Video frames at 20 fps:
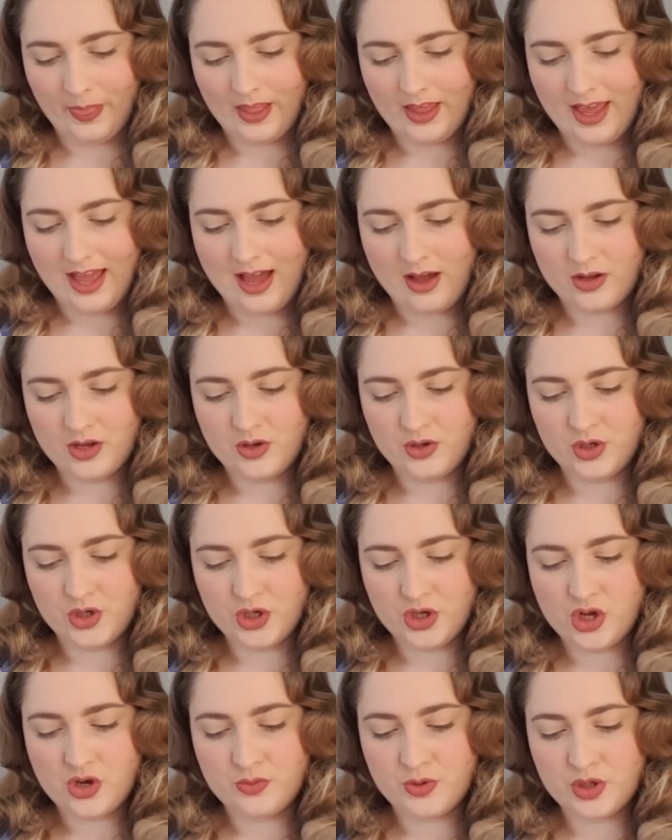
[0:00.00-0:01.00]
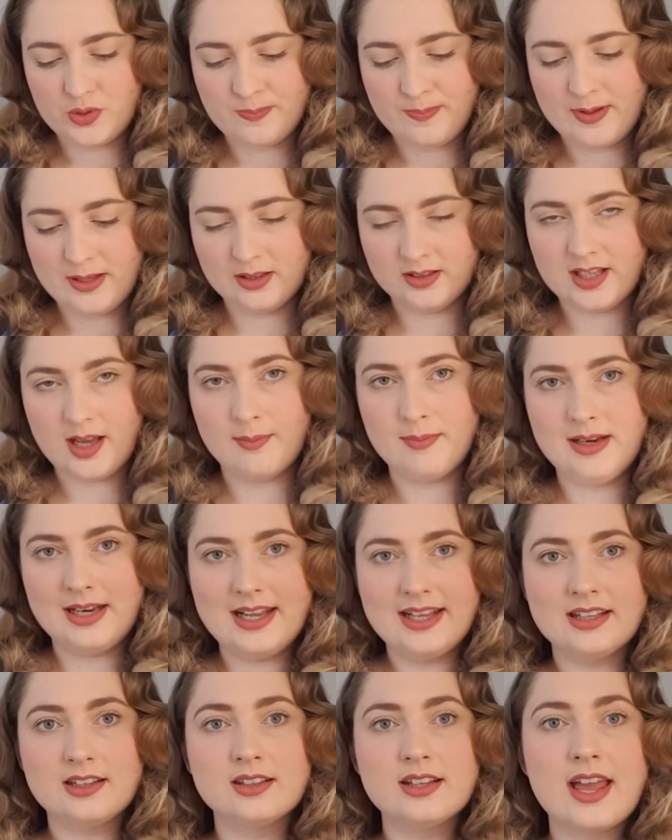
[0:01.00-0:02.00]
how you just build up
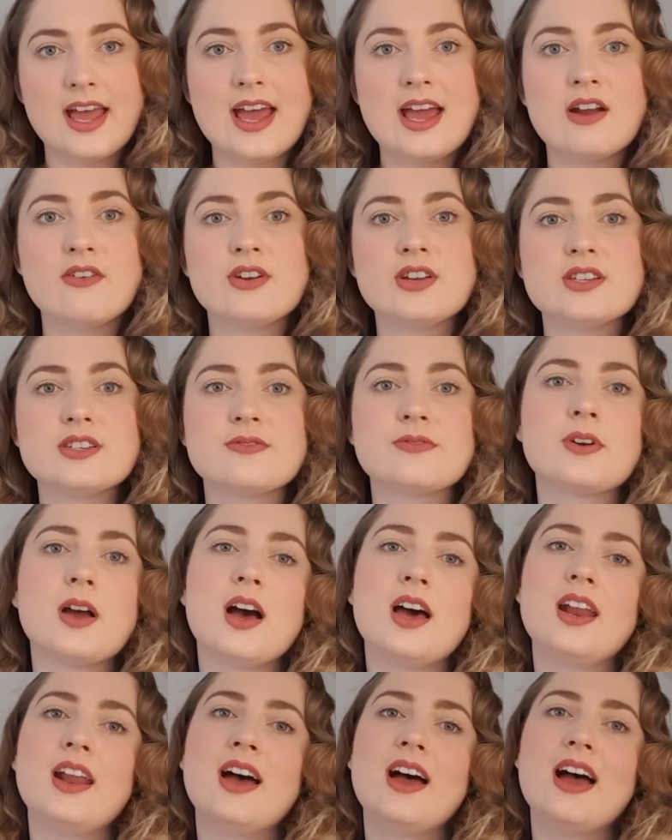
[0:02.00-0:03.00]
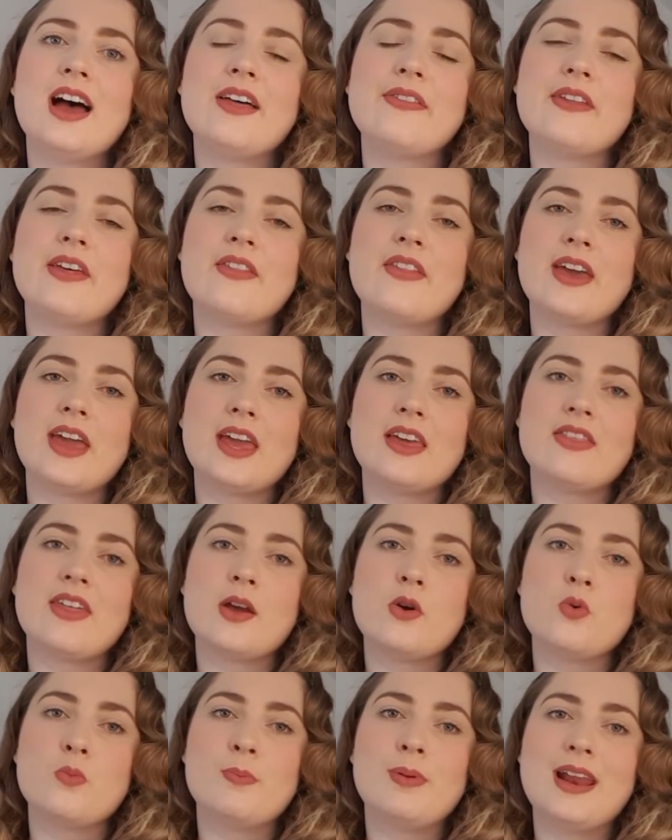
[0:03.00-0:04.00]
little areas of colour, and then they
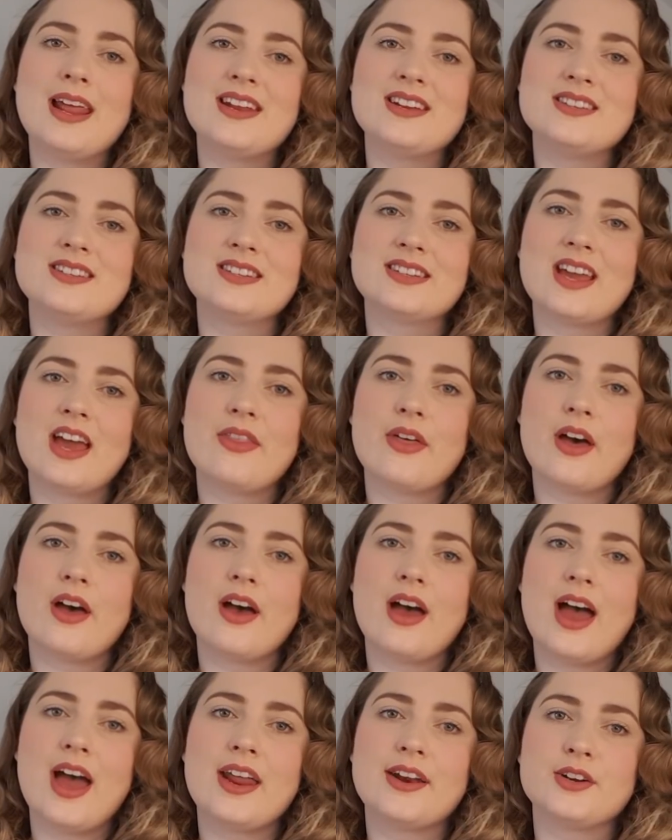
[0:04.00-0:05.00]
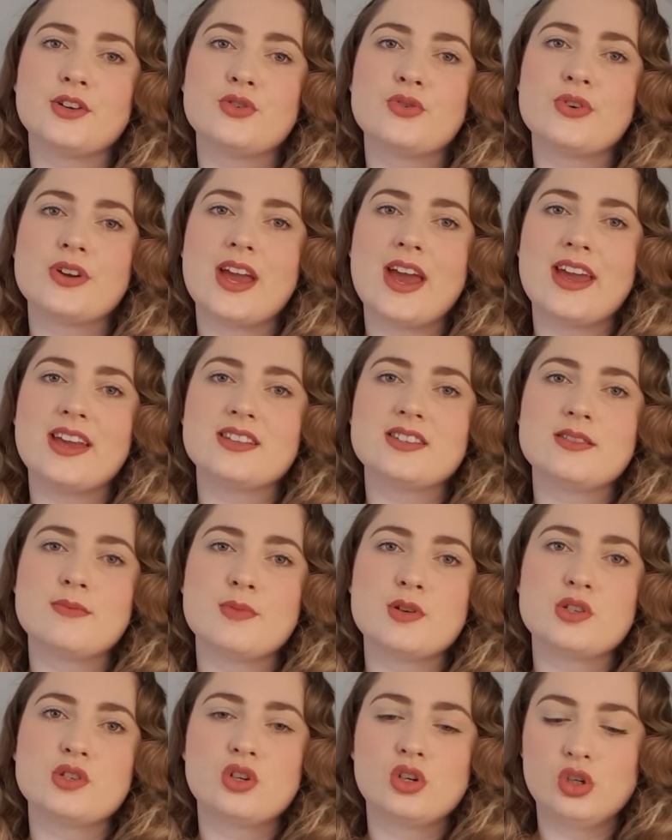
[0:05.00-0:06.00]
all blend together and create the
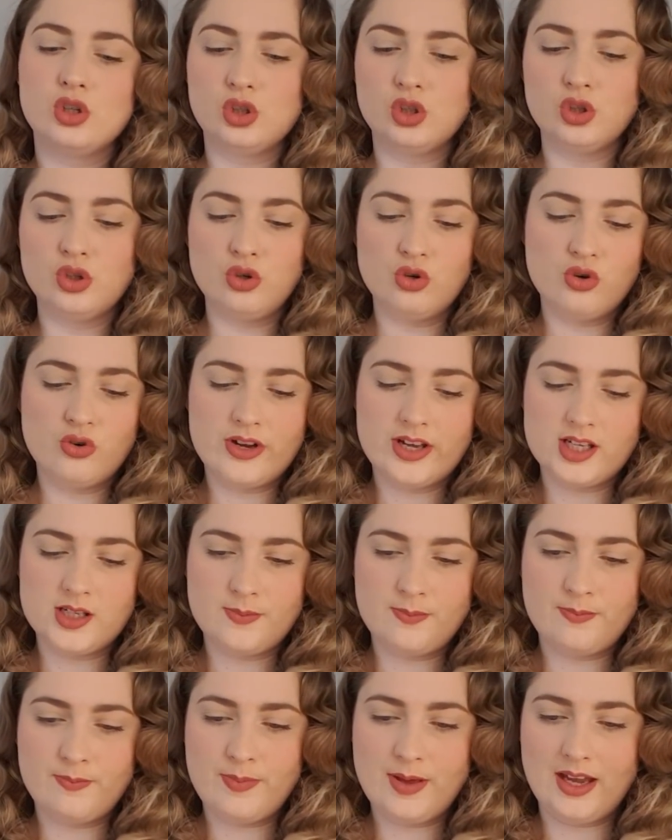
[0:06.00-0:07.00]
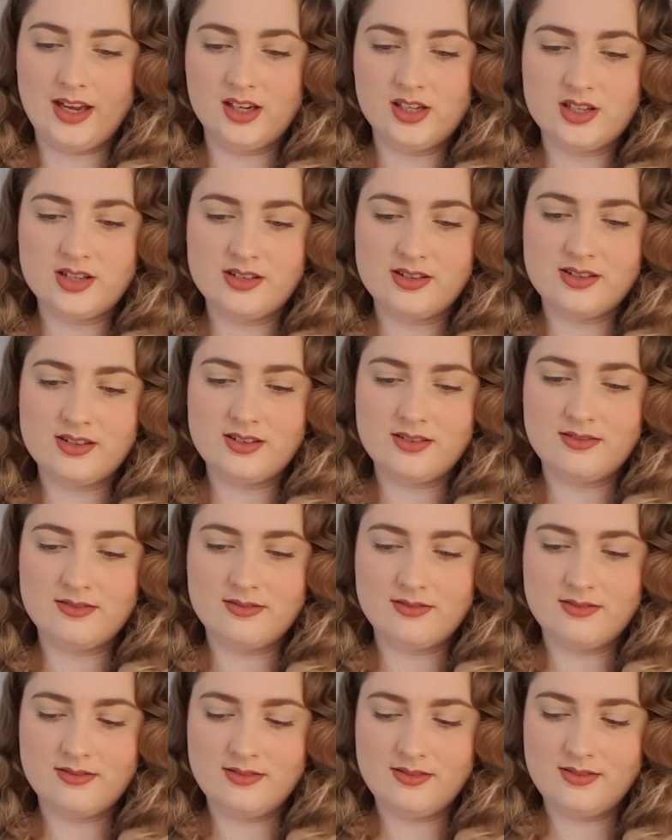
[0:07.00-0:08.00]
most glorious pictures.
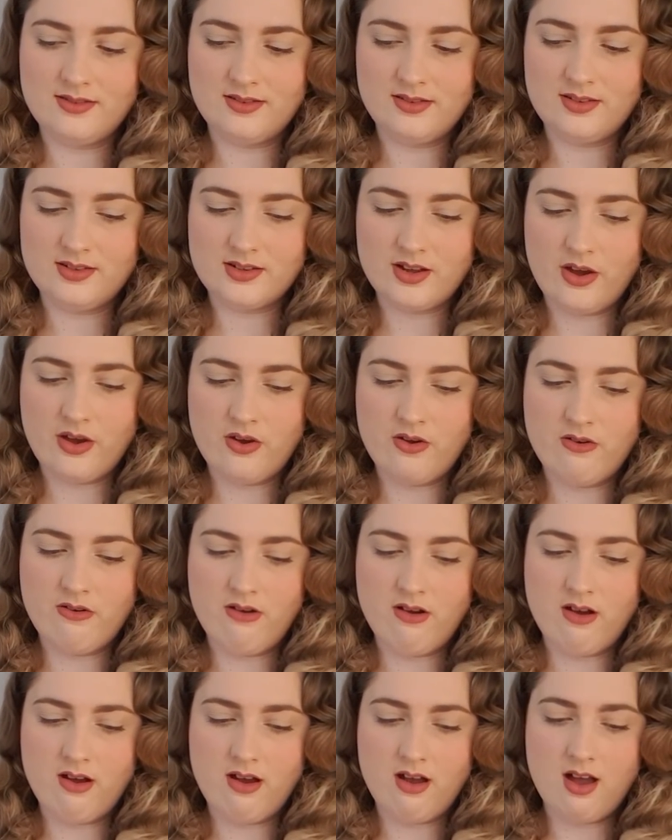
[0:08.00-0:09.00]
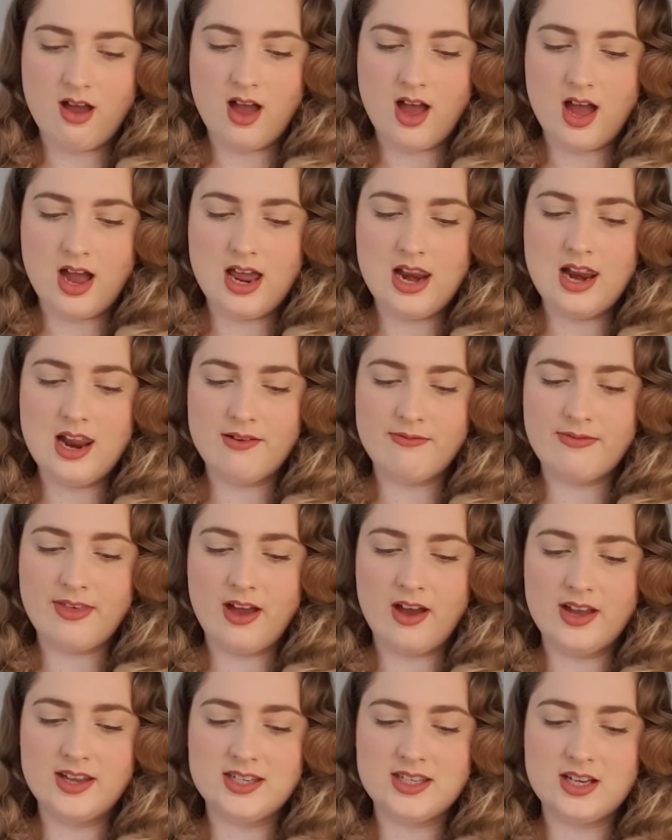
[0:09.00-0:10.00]
So I love
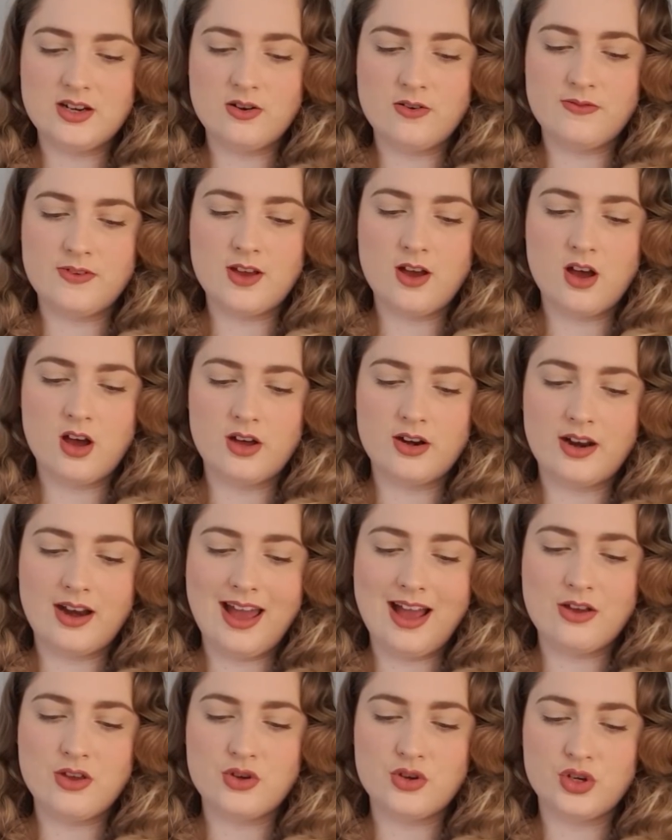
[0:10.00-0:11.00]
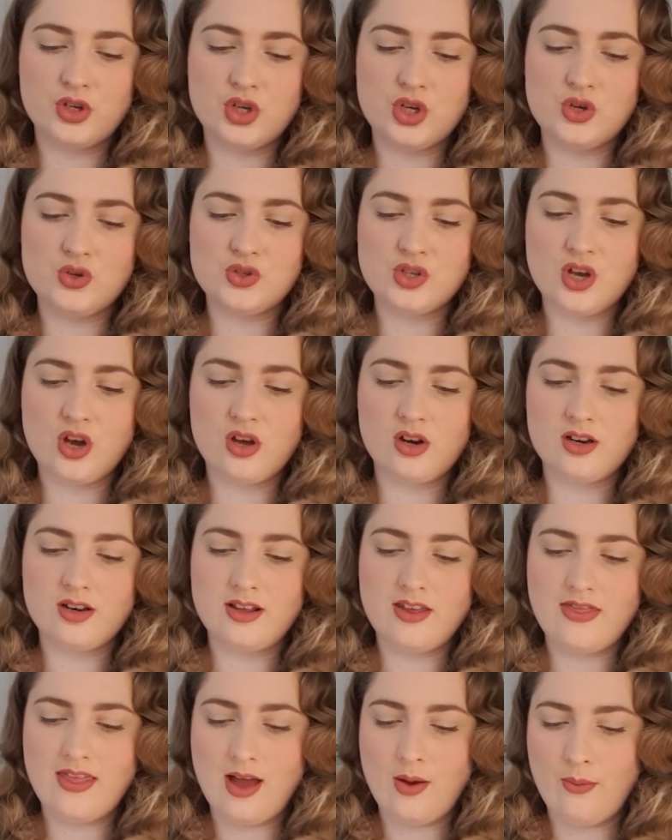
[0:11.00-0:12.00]
that idea of yarn and how you can use yarn
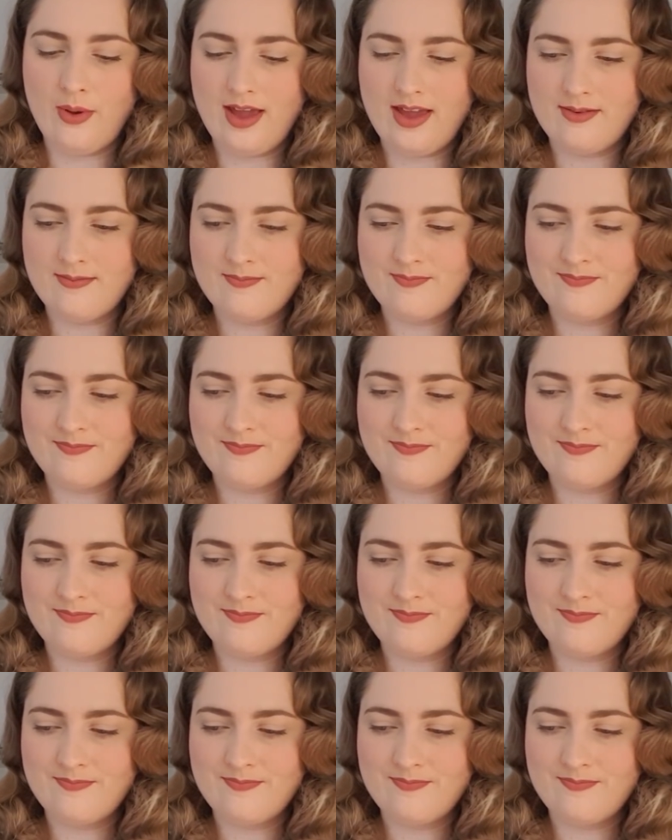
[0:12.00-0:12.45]
in that way.